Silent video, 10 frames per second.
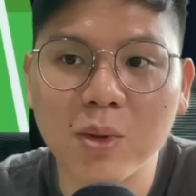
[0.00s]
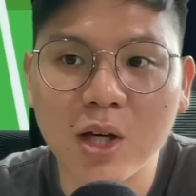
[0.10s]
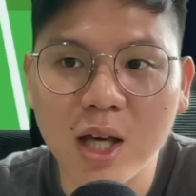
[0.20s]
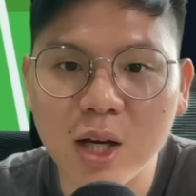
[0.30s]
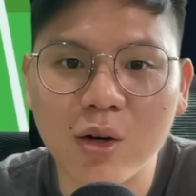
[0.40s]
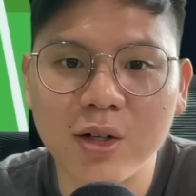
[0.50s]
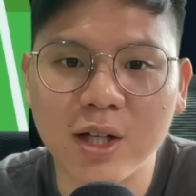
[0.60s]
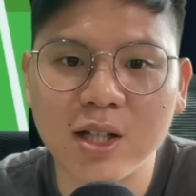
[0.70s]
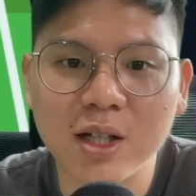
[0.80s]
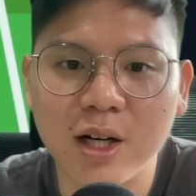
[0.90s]
kick on
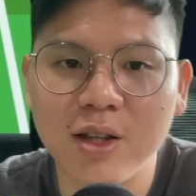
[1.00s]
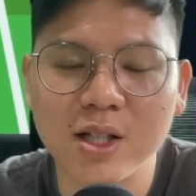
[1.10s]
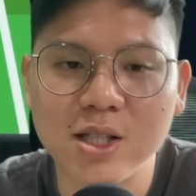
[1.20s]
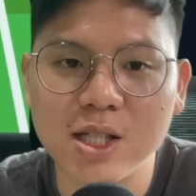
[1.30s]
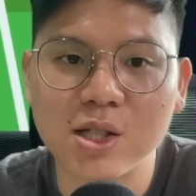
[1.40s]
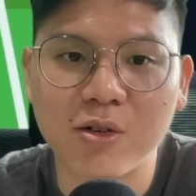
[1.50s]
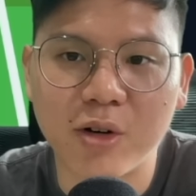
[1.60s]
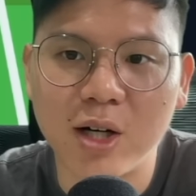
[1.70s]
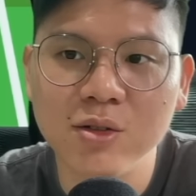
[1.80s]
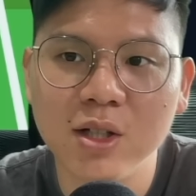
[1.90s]
and turn their season
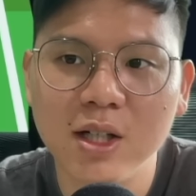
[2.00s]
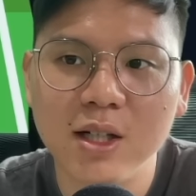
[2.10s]
around.